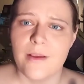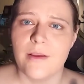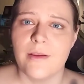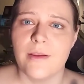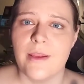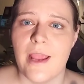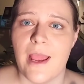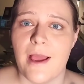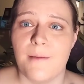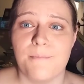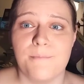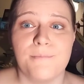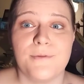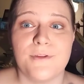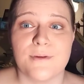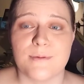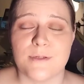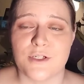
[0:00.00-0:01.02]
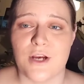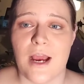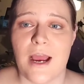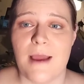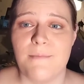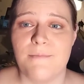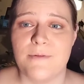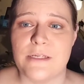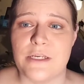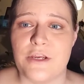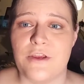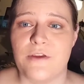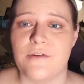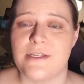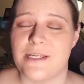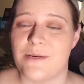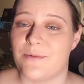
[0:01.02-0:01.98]
yeah, subscribe so you
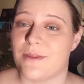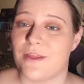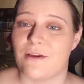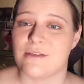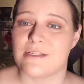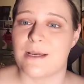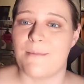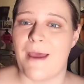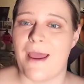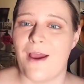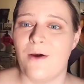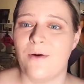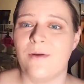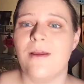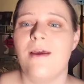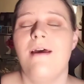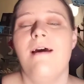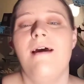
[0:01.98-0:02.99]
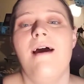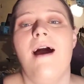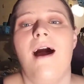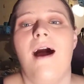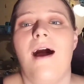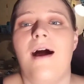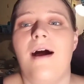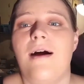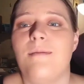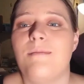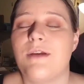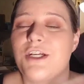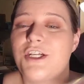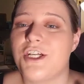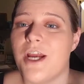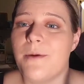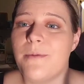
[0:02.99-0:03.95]
can see when those come out.
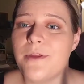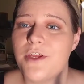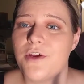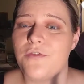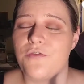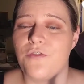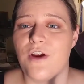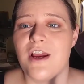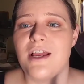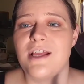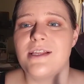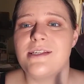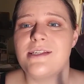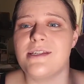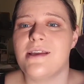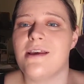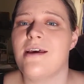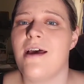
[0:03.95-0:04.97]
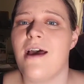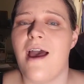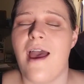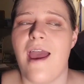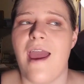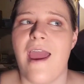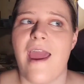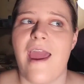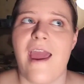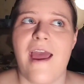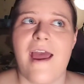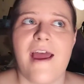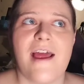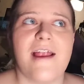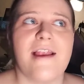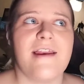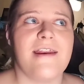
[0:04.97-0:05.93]
Share with your friends,
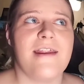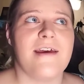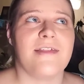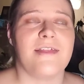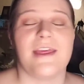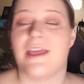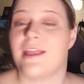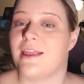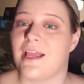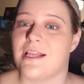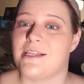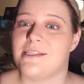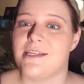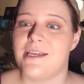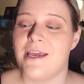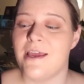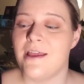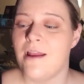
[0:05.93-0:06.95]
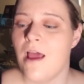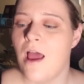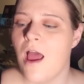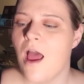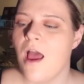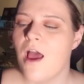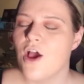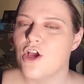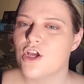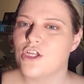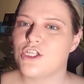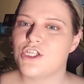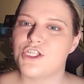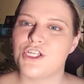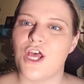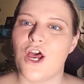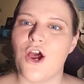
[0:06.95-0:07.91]
and I think that's it.
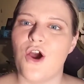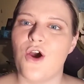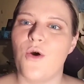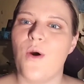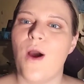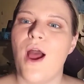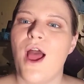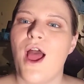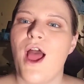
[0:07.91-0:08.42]
So,